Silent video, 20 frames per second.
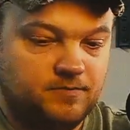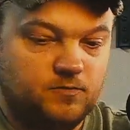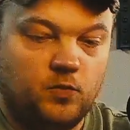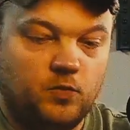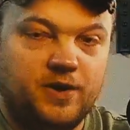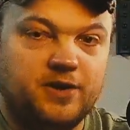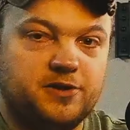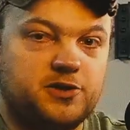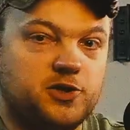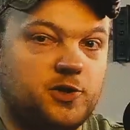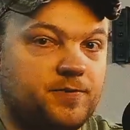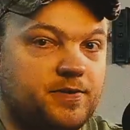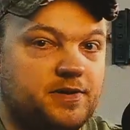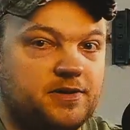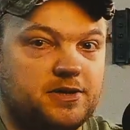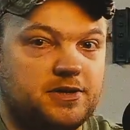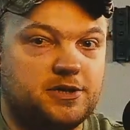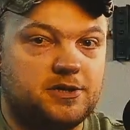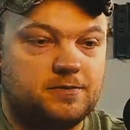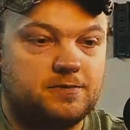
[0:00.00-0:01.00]
Wind
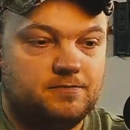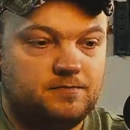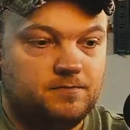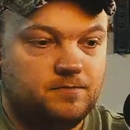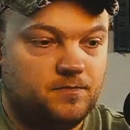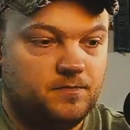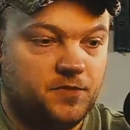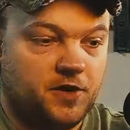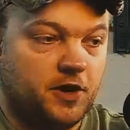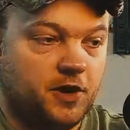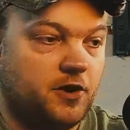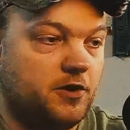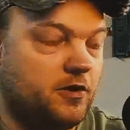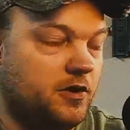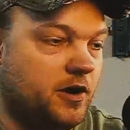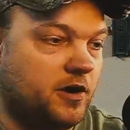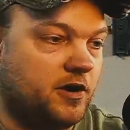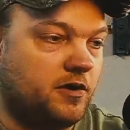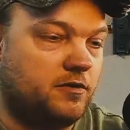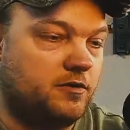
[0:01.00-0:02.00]
Serpents, they're
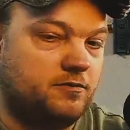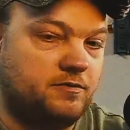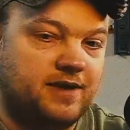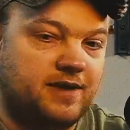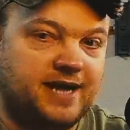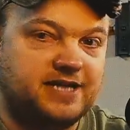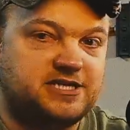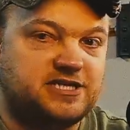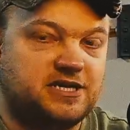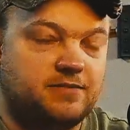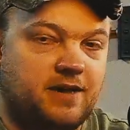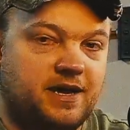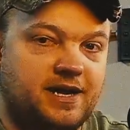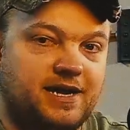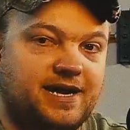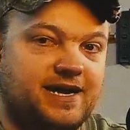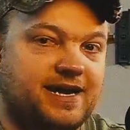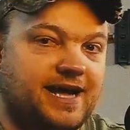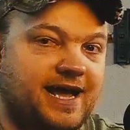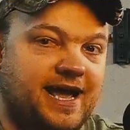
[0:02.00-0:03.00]
a nice
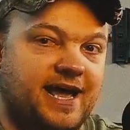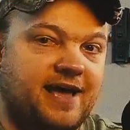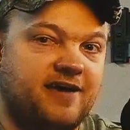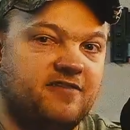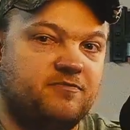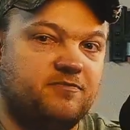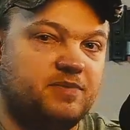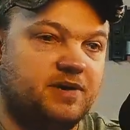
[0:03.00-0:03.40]
commodity to have,